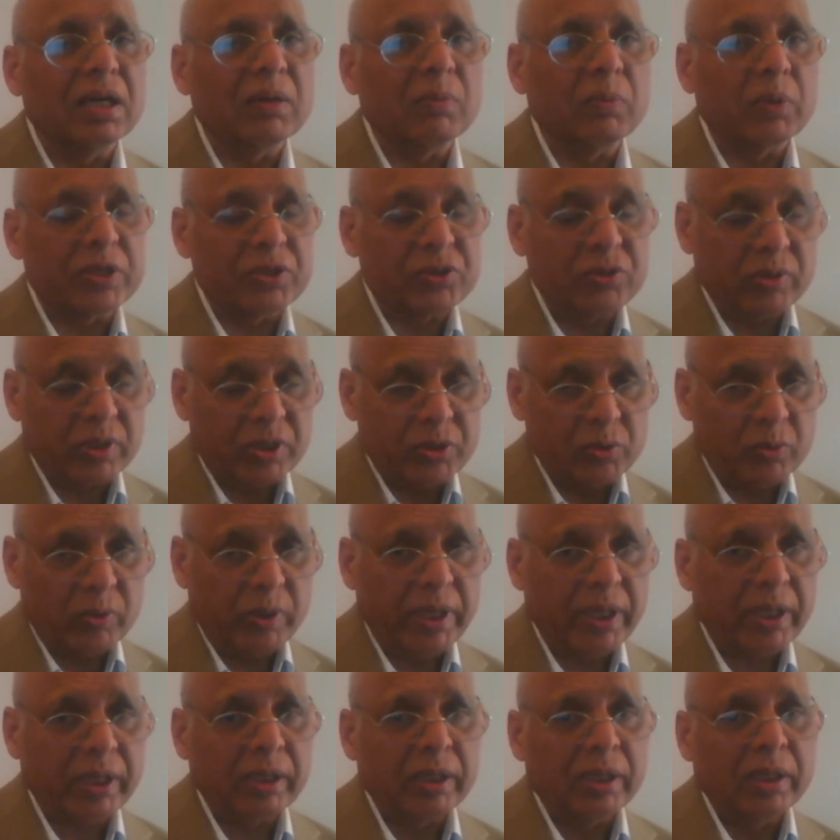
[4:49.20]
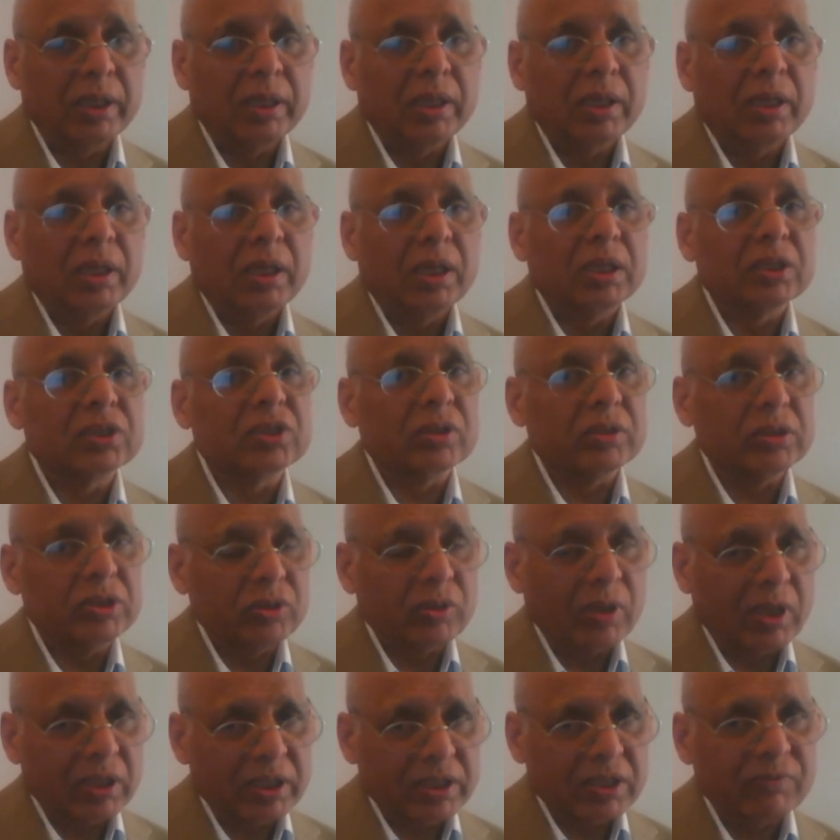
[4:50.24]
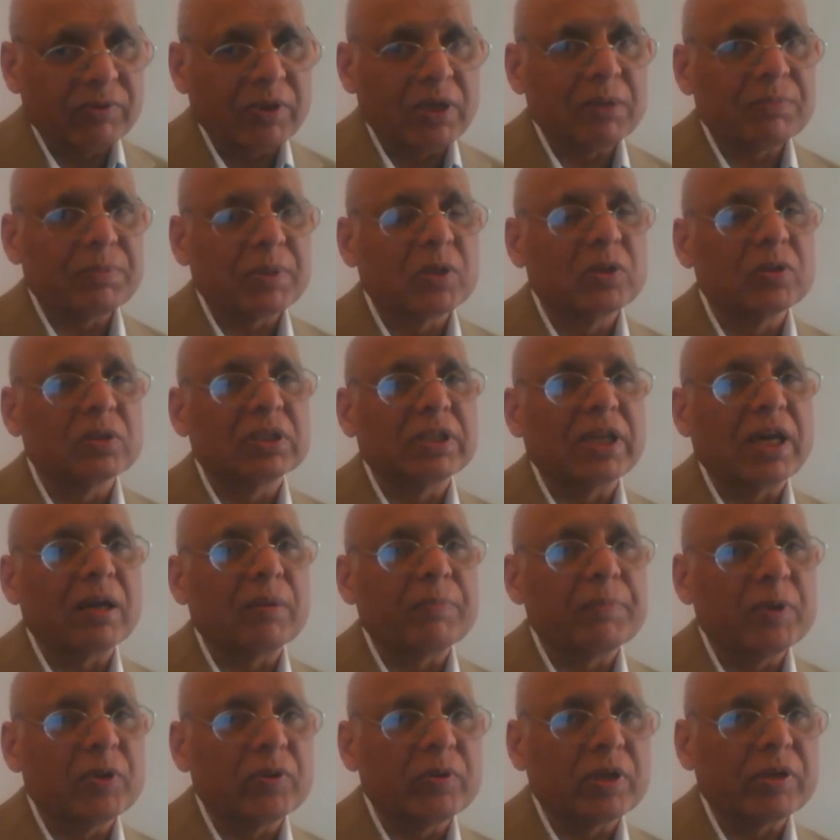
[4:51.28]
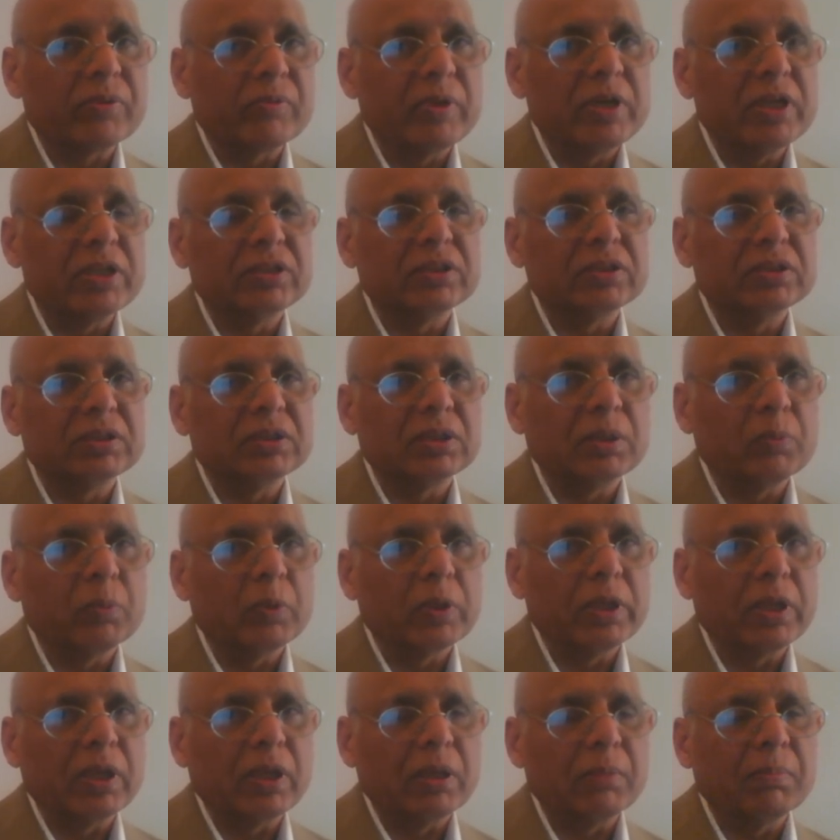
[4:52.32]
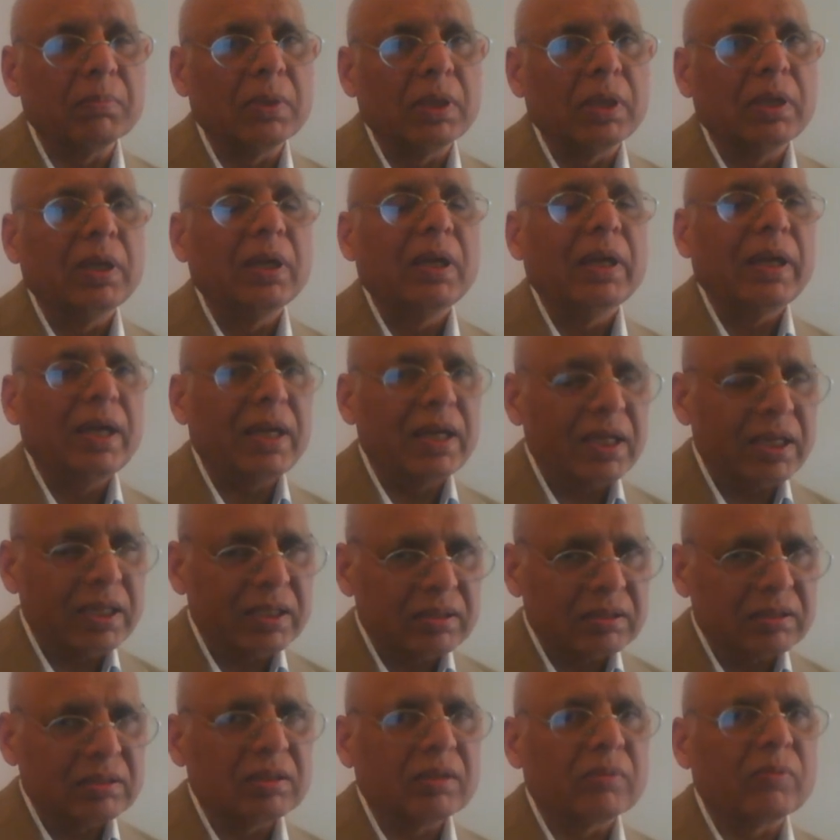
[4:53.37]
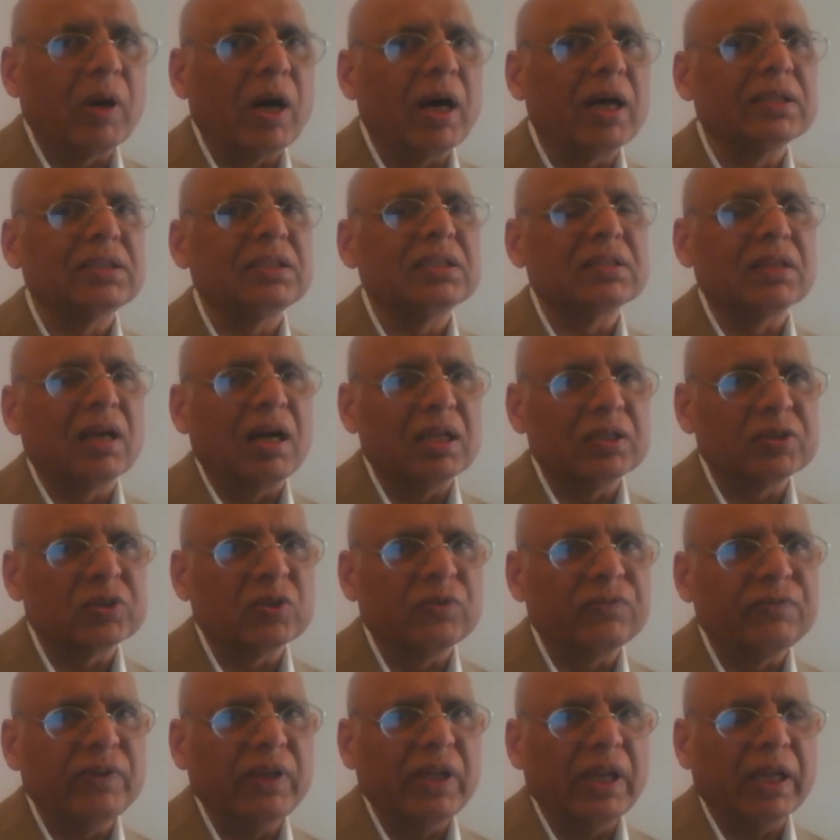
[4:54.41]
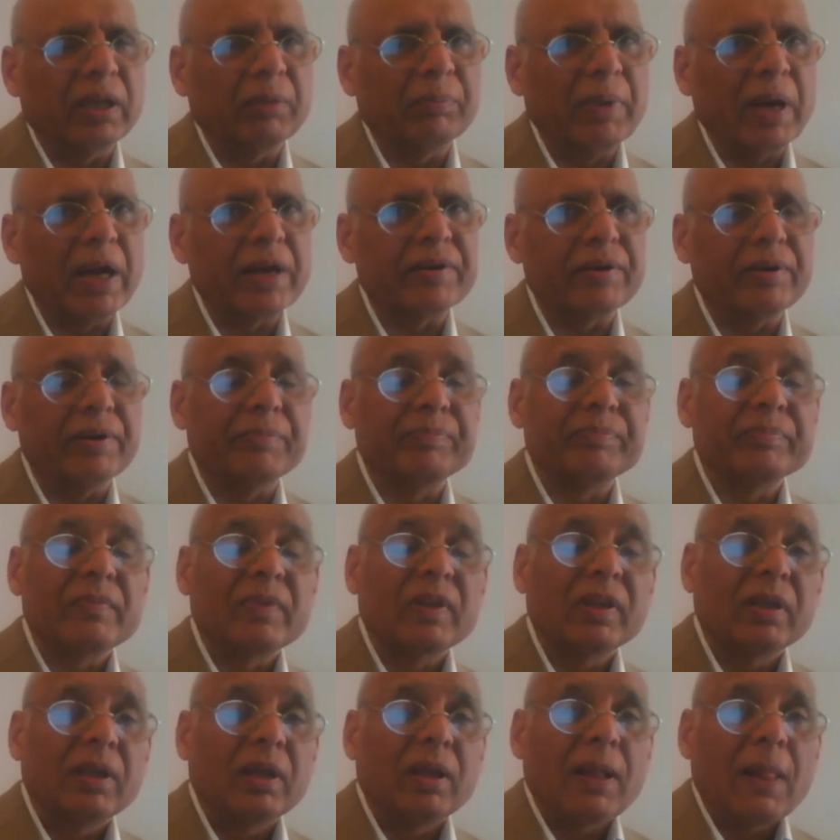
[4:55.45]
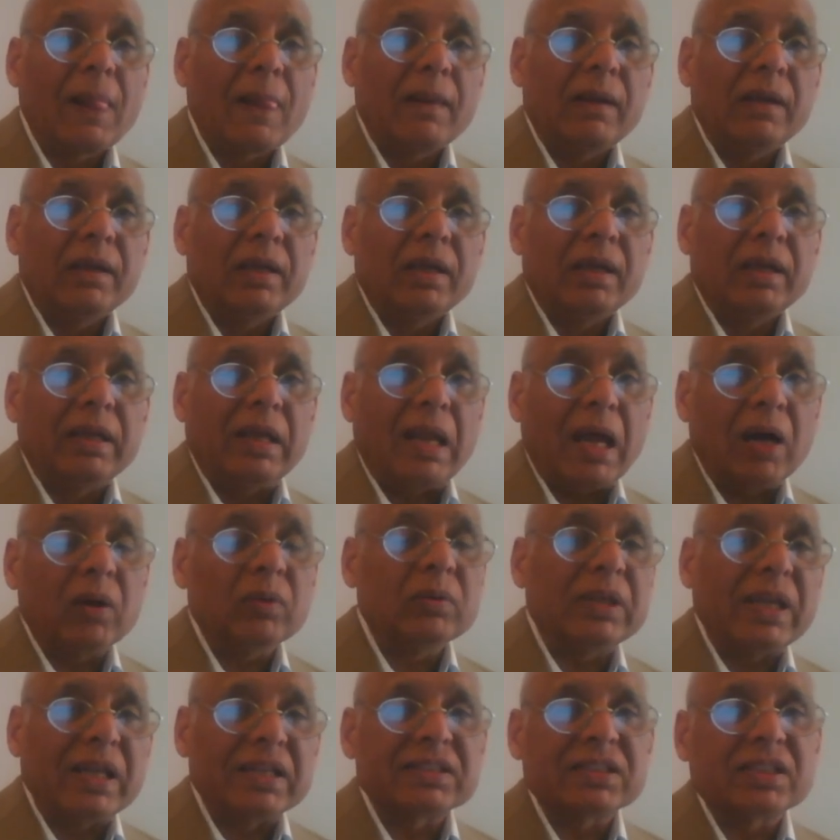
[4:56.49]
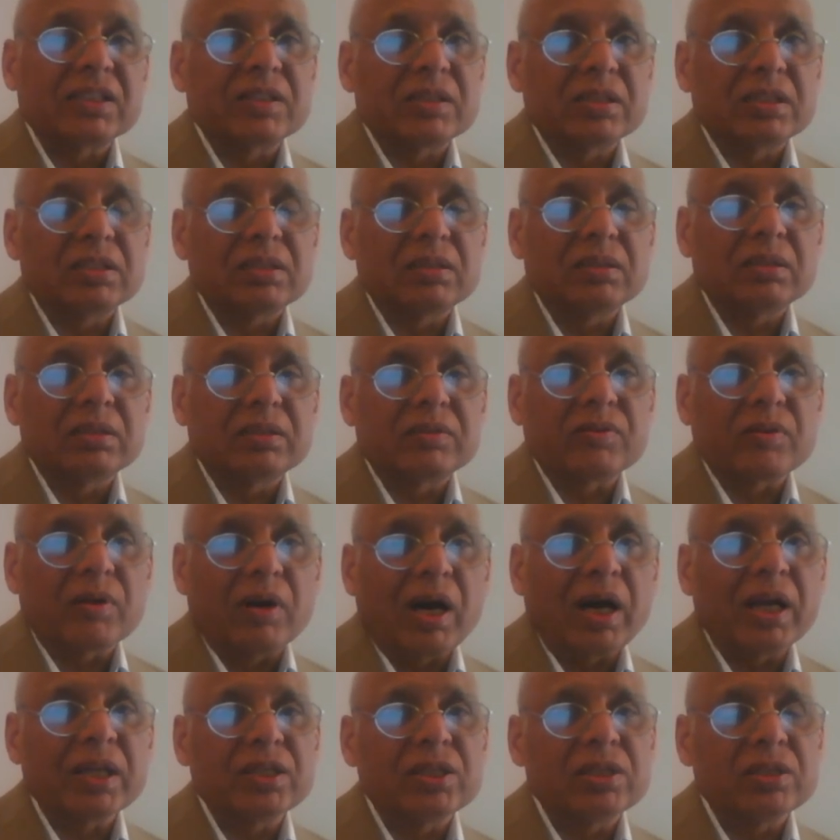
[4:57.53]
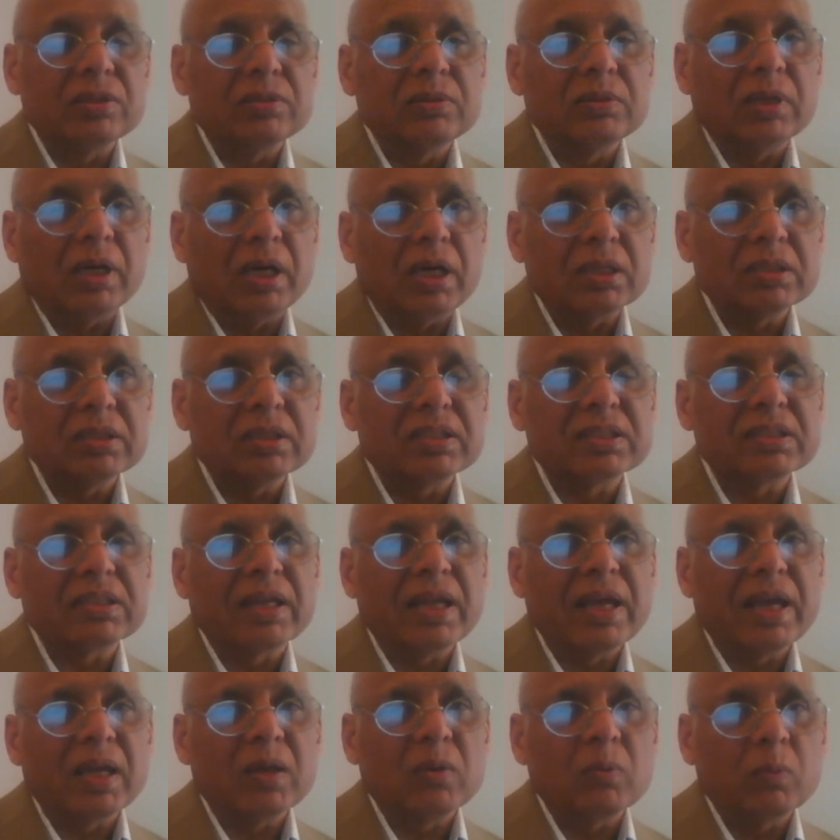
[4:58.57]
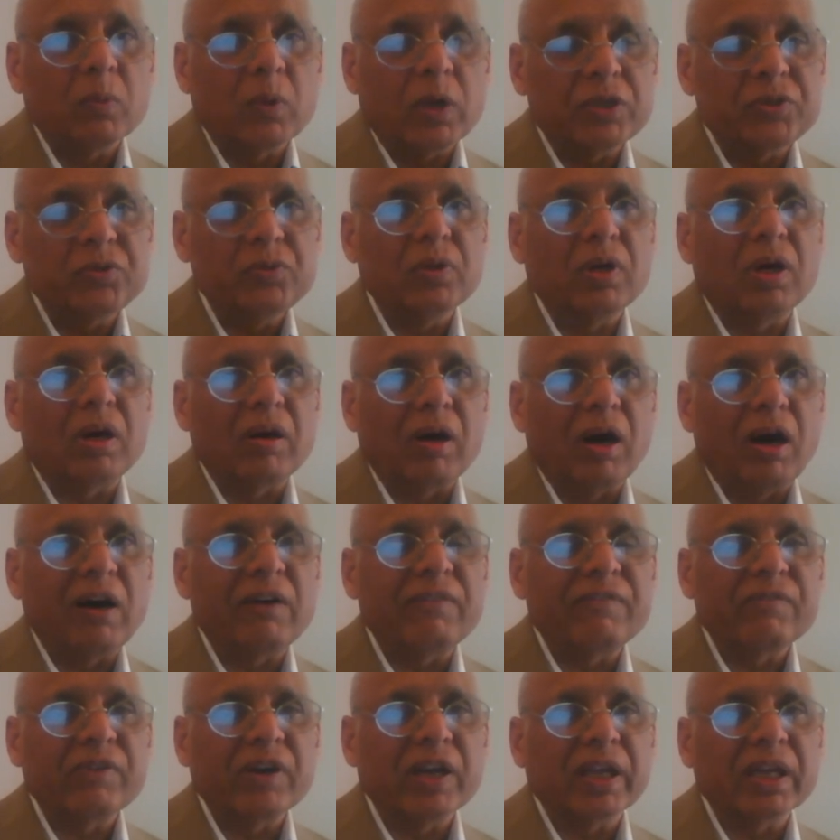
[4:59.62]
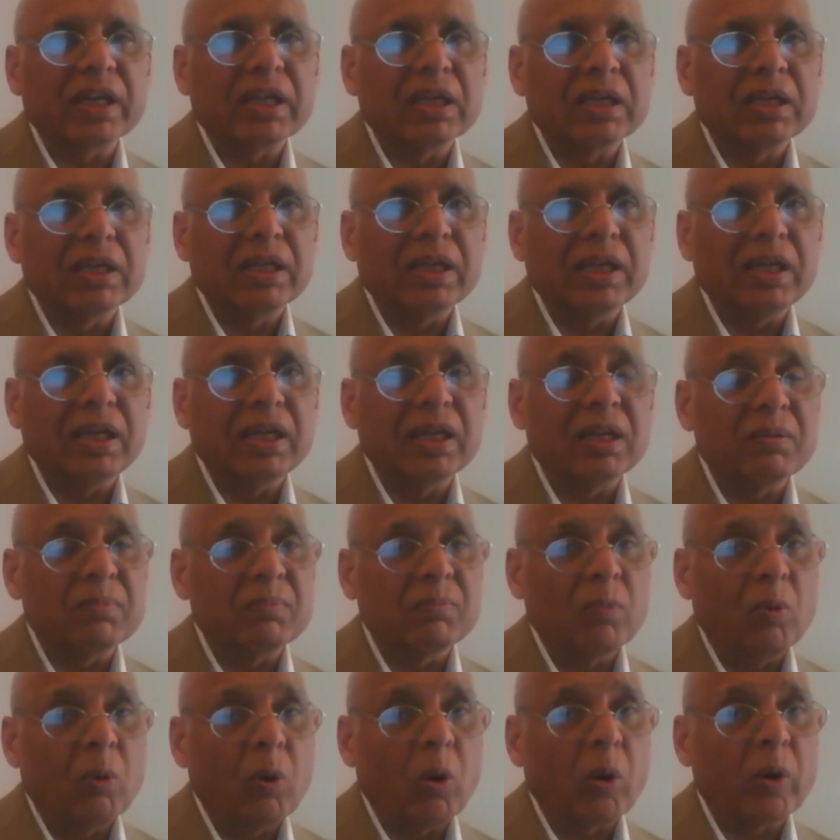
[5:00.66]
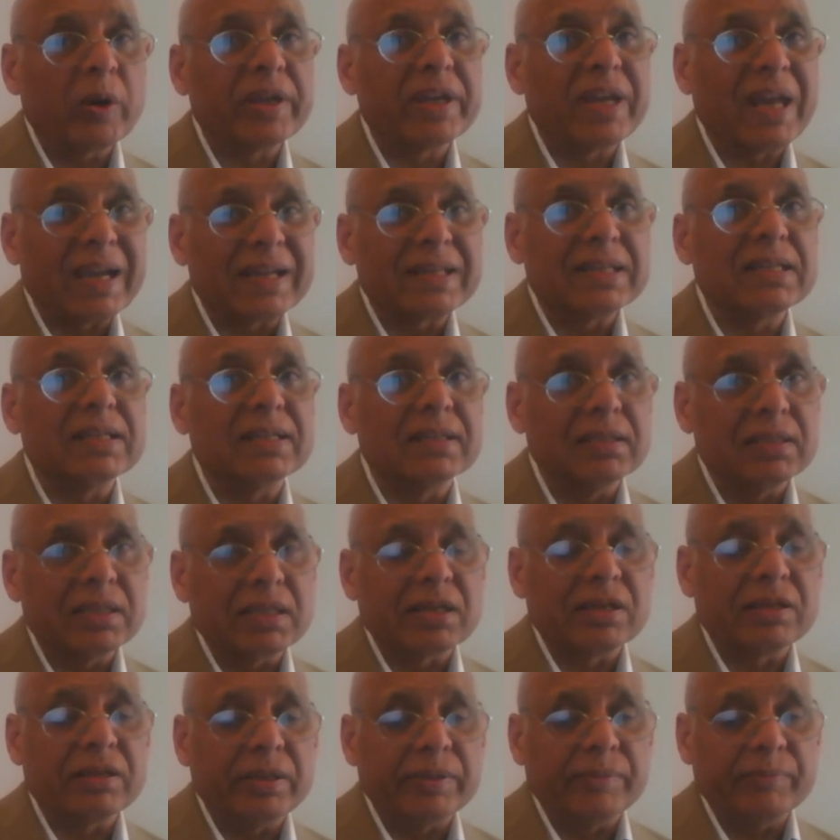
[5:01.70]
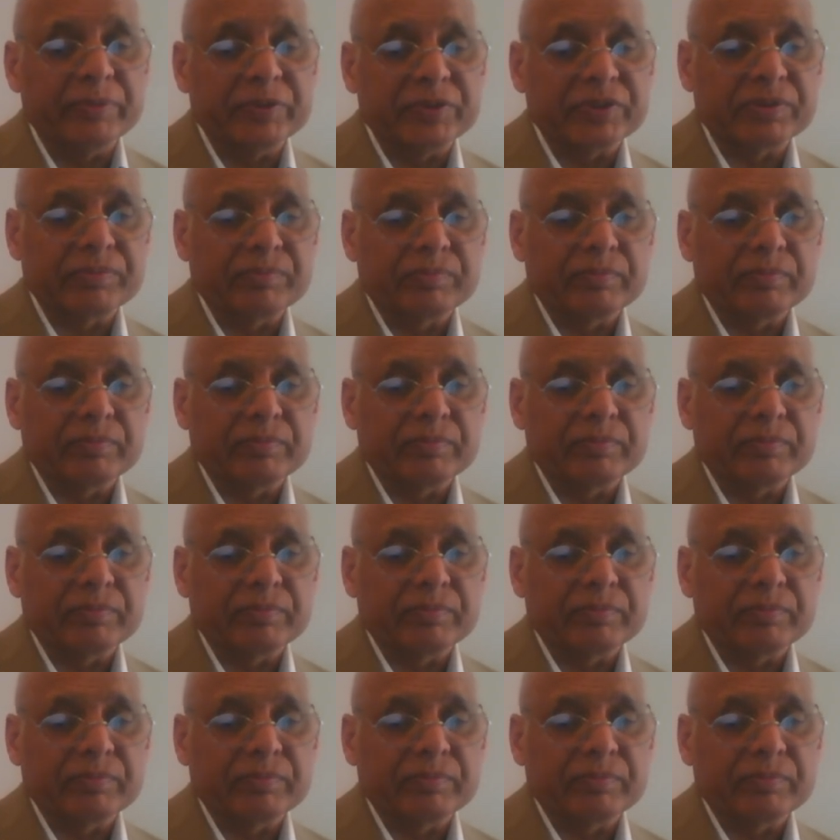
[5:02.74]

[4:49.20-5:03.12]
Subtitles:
what you are doing. So you develop a good therapeutic relationship with him. And Raj is also feeling better. Now let's try to understand what you are offering in more technical terms.